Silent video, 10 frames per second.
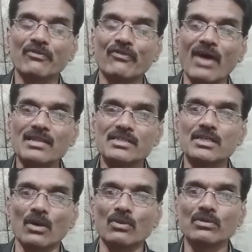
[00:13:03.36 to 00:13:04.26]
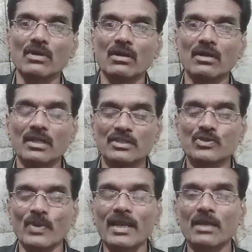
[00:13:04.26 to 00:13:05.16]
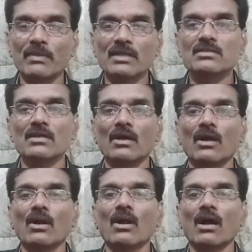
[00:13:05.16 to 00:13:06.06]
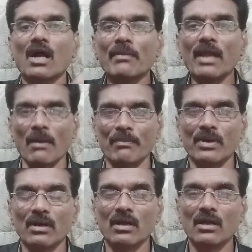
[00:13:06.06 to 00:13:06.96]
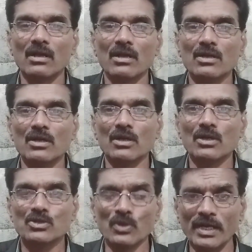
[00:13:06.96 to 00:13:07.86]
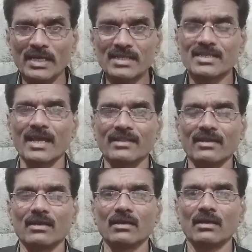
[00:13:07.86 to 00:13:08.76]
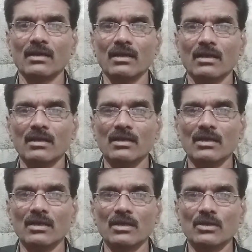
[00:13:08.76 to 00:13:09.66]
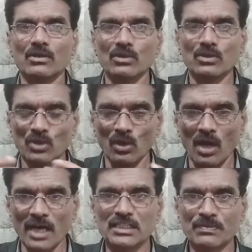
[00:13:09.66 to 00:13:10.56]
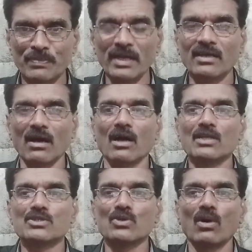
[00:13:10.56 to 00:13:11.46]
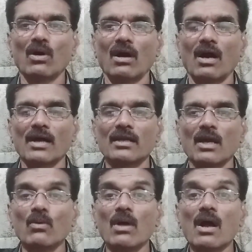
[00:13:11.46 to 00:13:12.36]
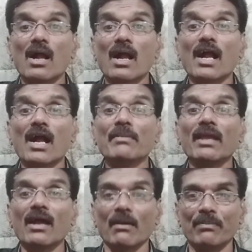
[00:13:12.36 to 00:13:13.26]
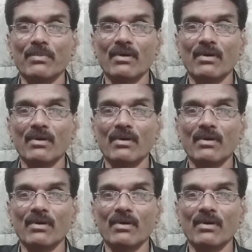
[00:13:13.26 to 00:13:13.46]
falls down. Swelling means coming up. So it is like that. So her spirit also are now coming up